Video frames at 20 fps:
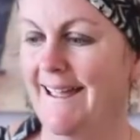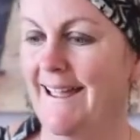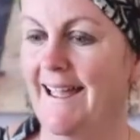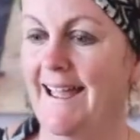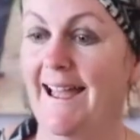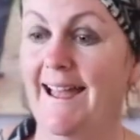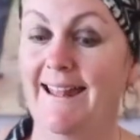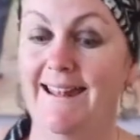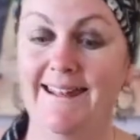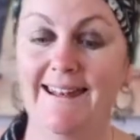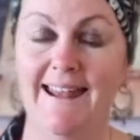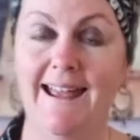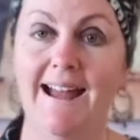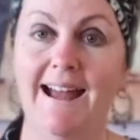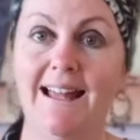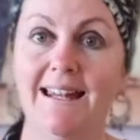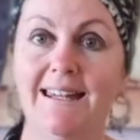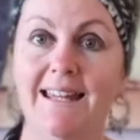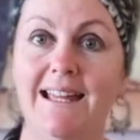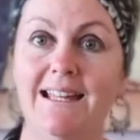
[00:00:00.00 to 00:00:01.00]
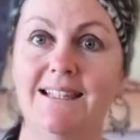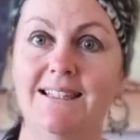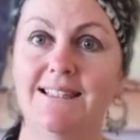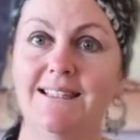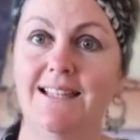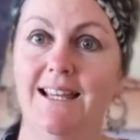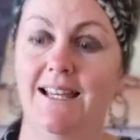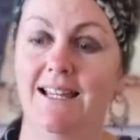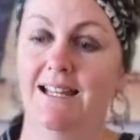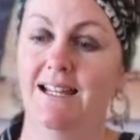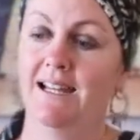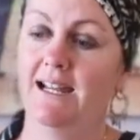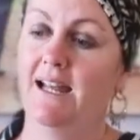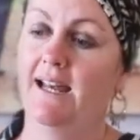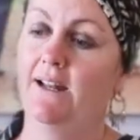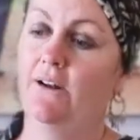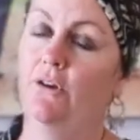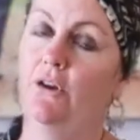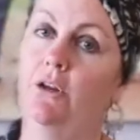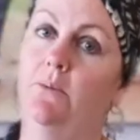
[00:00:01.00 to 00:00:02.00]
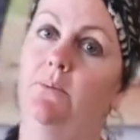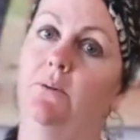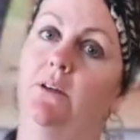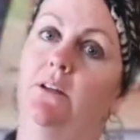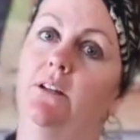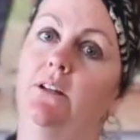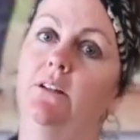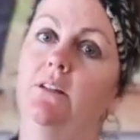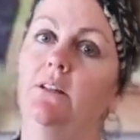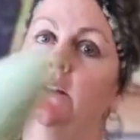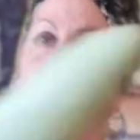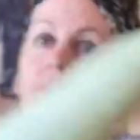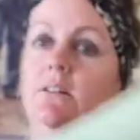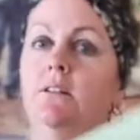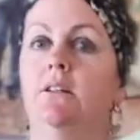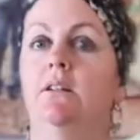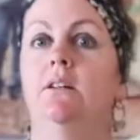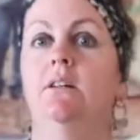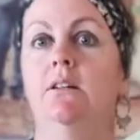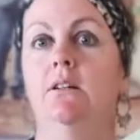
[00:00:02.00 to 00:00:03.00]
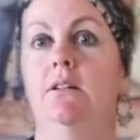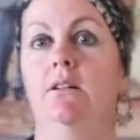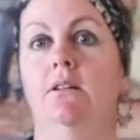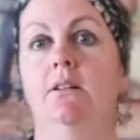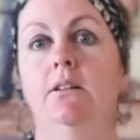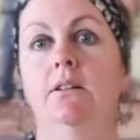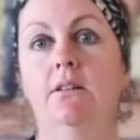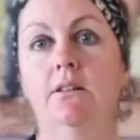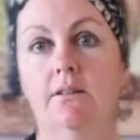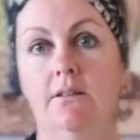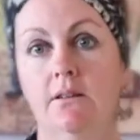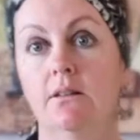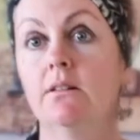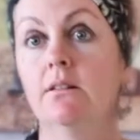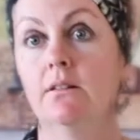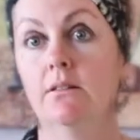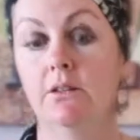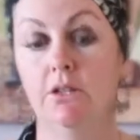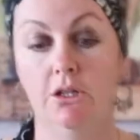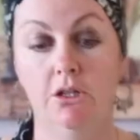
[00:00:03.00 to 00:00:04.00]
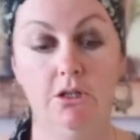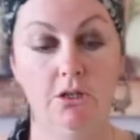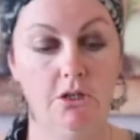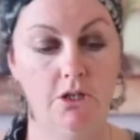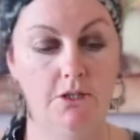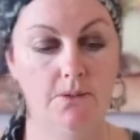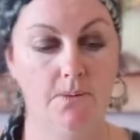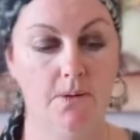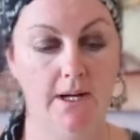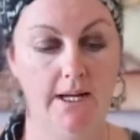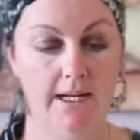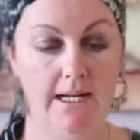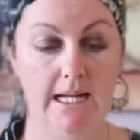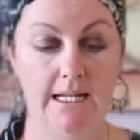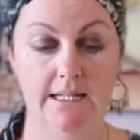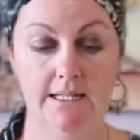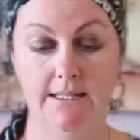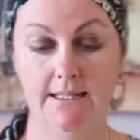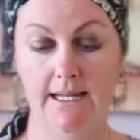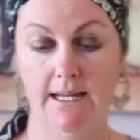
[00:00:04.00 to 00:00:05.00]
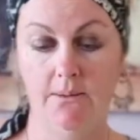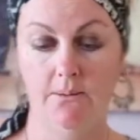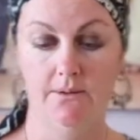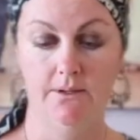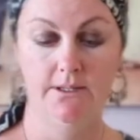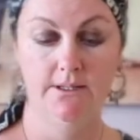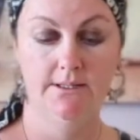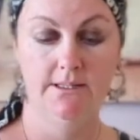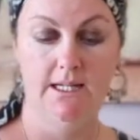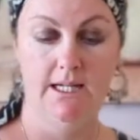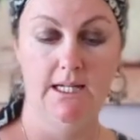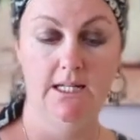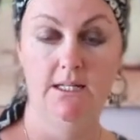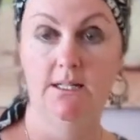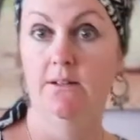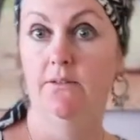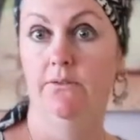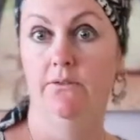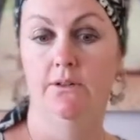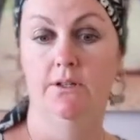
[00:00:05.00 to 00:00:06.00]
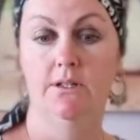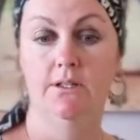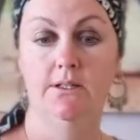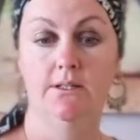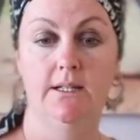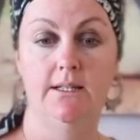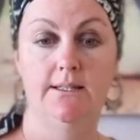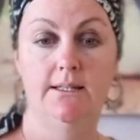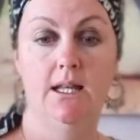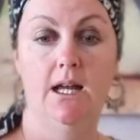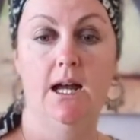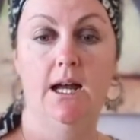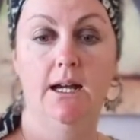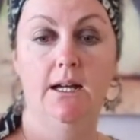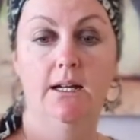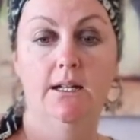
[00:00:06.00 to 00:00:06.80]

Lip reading: And now let's cut open the huge one and see what the seed difference is like.